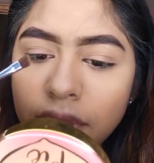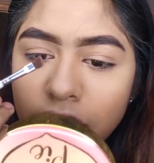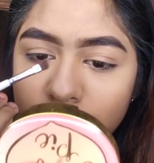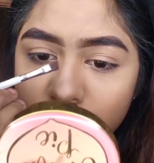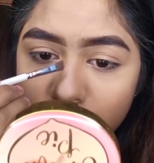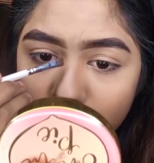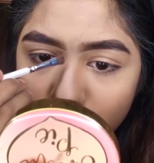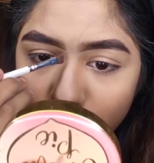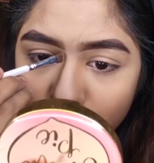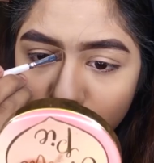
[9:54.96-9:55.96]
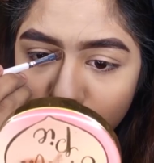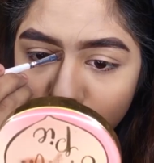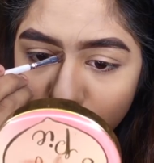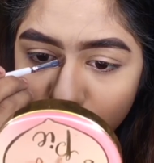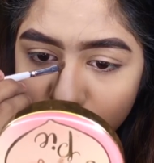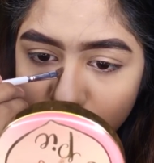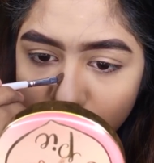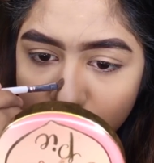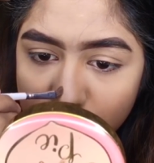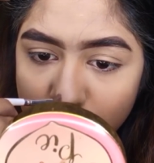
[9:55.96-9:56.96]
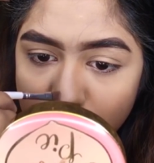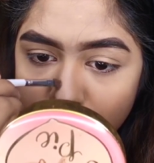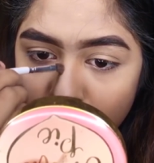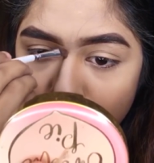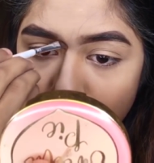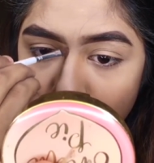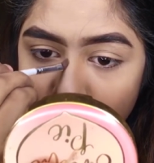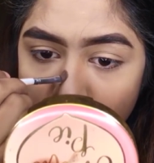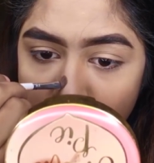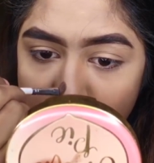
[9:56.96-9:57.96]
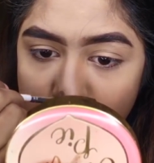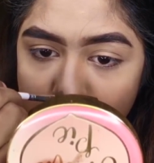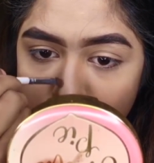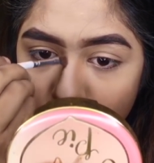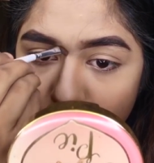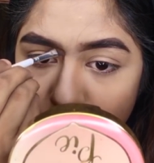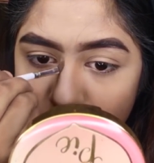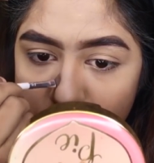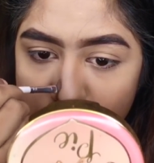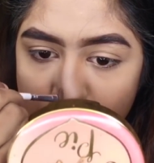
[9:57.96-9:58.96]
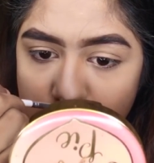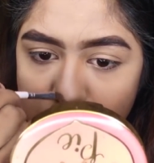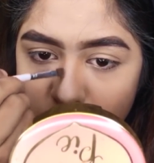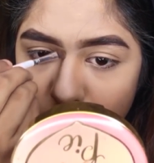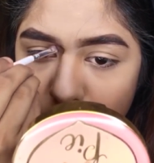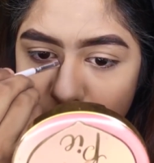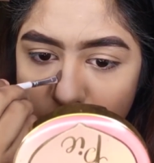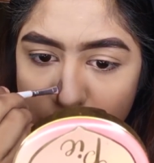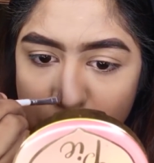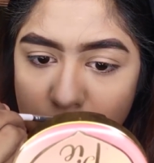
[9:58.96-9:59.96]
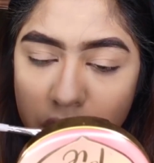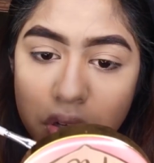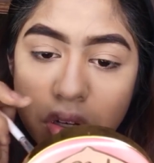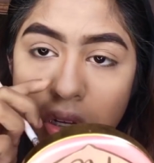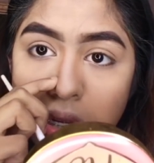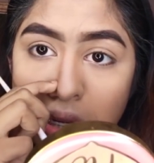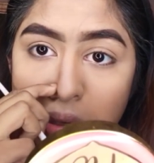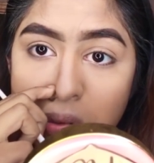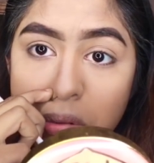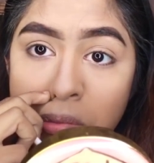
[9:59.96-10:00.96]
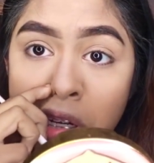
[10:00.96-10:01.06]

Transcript: And then just, you know, contour your nose. And I just go up and down, and like I'm